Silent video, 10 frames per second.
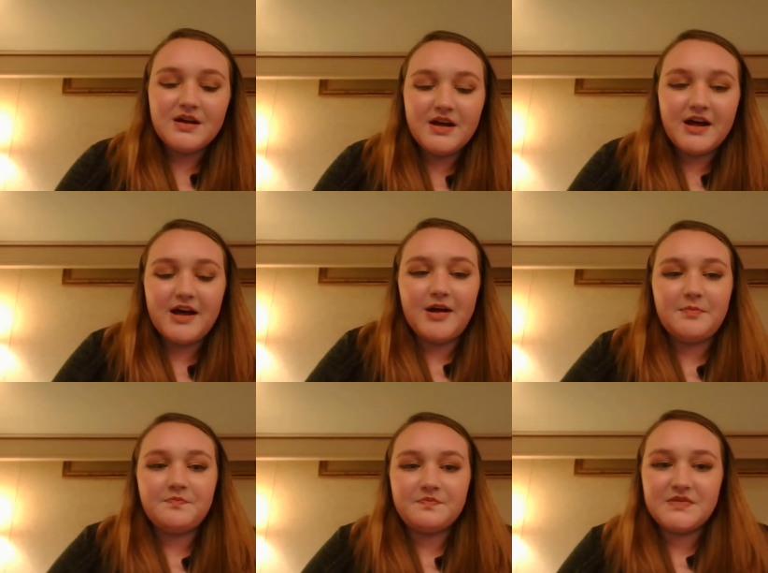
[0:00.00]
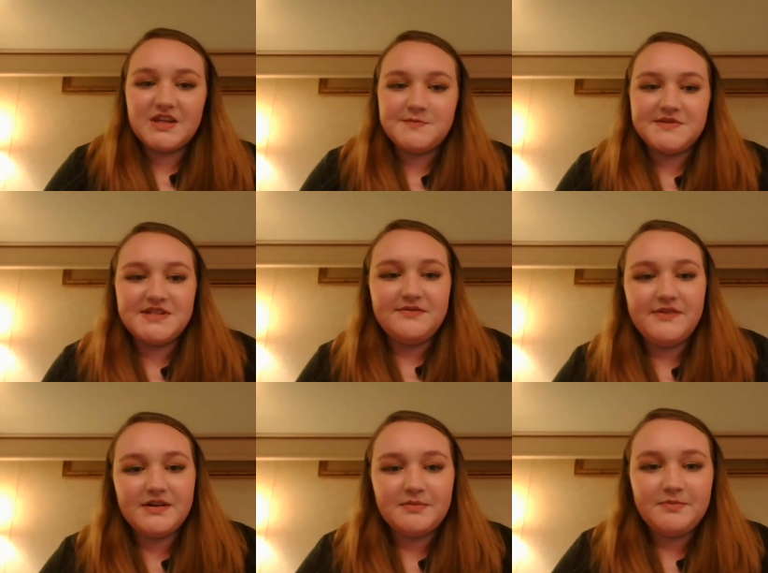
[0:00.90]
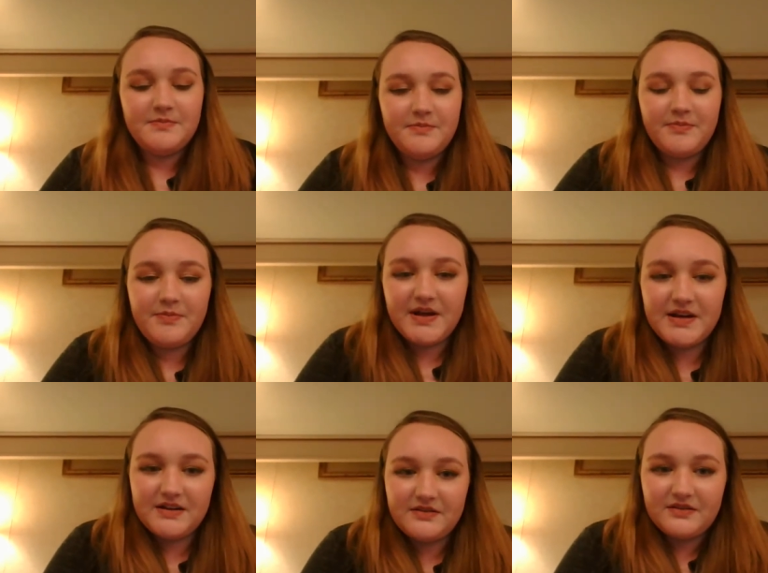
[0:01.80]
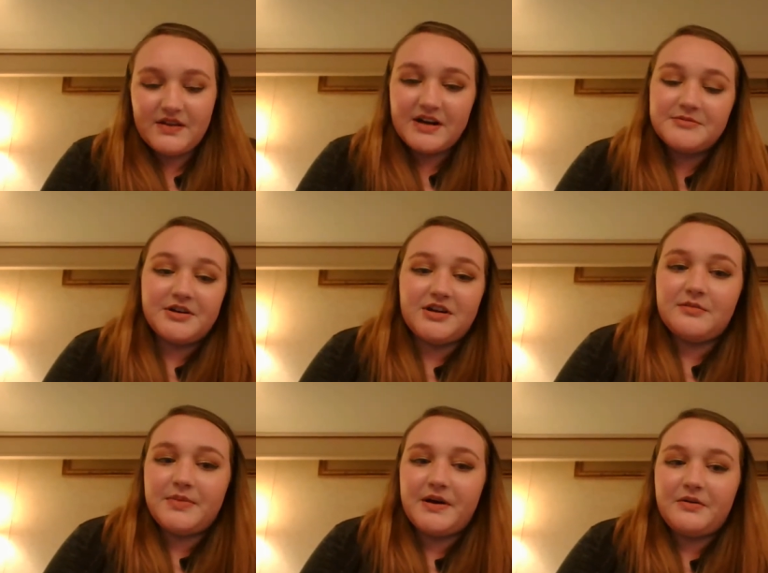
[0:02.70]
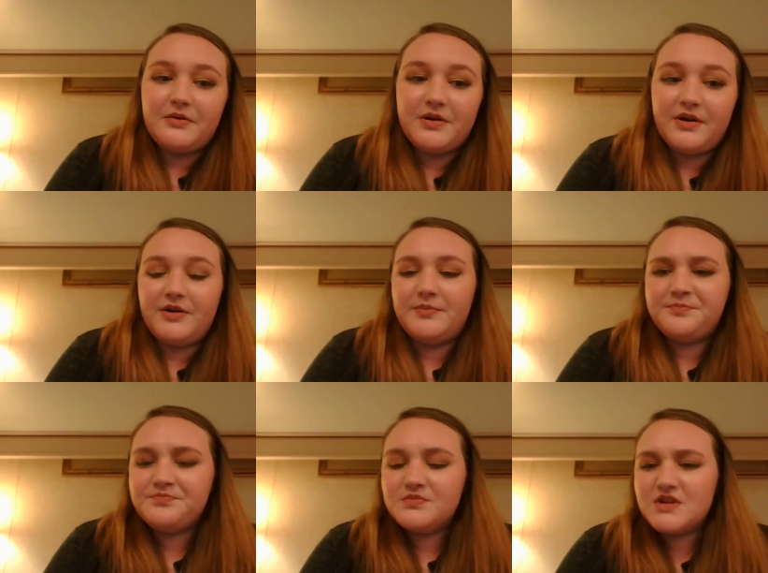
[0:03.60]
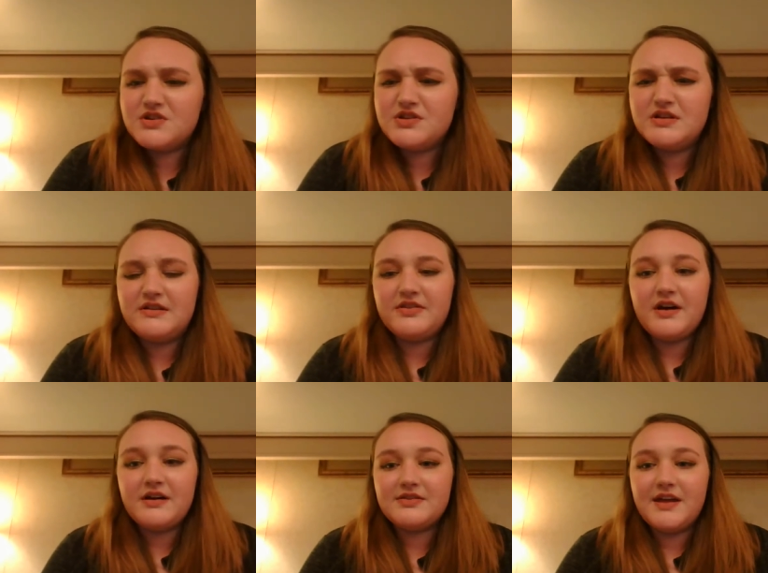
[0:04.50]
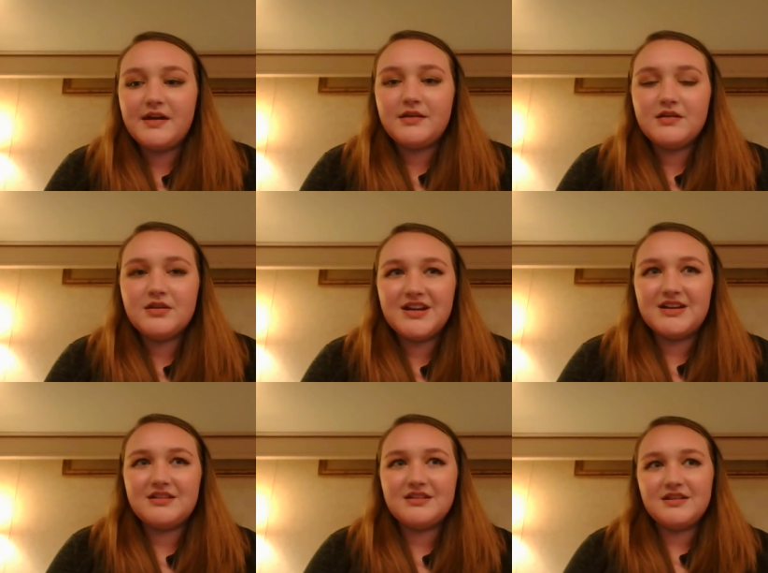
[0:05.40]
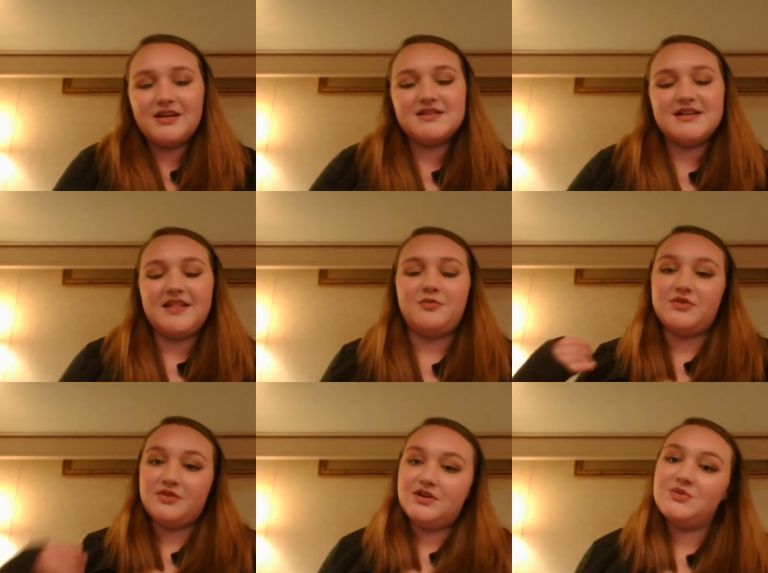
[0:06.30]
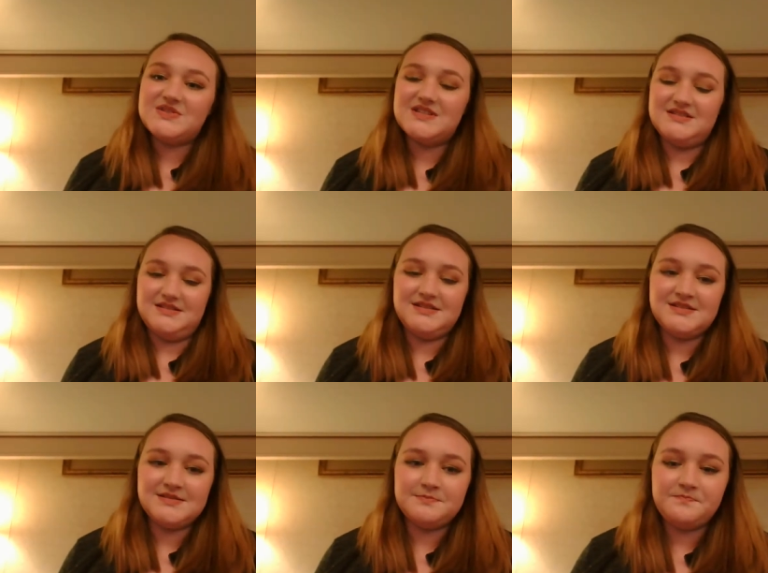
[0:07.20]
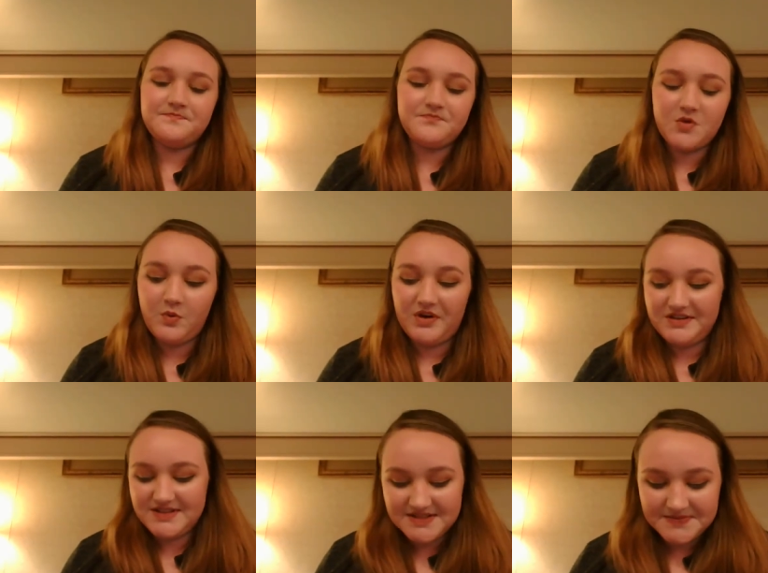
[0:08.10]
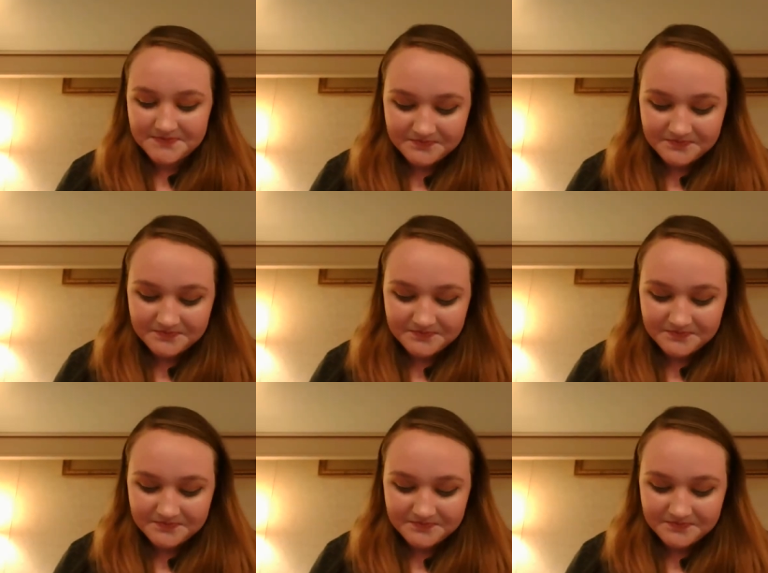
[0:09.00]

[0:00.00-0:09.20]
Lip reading: The specific painting that I'm talking about, she thought that inside where the nose was